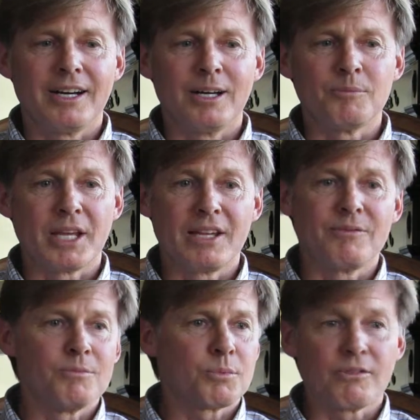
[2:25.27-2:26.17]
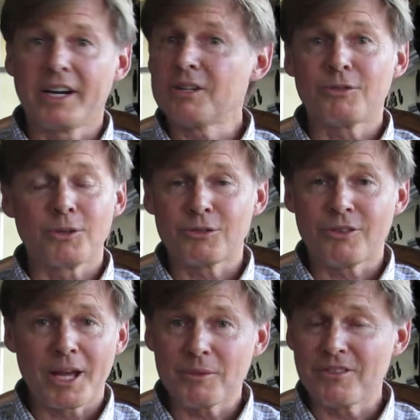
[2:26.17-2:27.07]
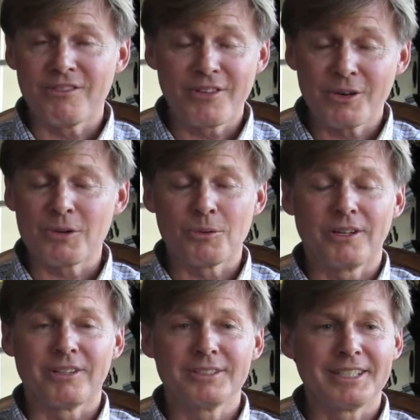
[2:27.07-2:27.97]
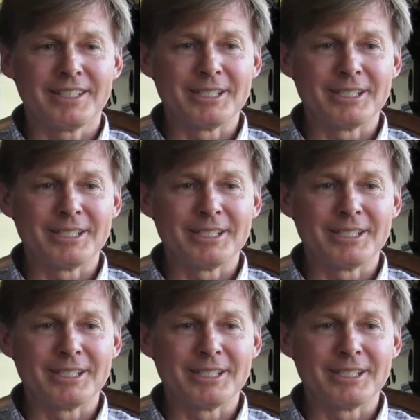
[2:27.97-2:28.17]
They provided for us family very well.